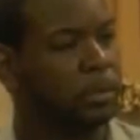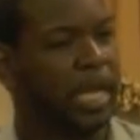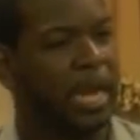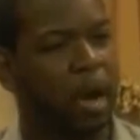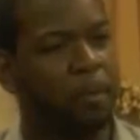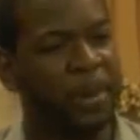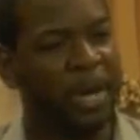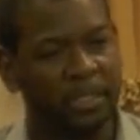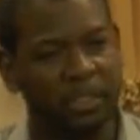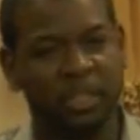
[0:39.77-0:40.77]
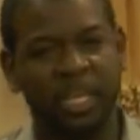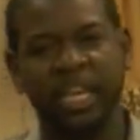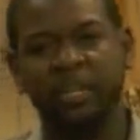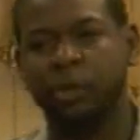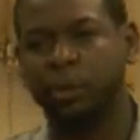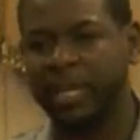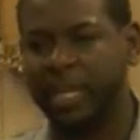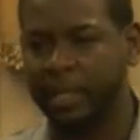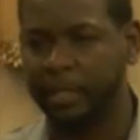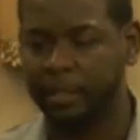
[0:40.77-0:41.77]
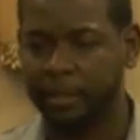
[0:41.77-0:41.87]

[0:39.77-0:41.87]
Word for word: That I must enter in.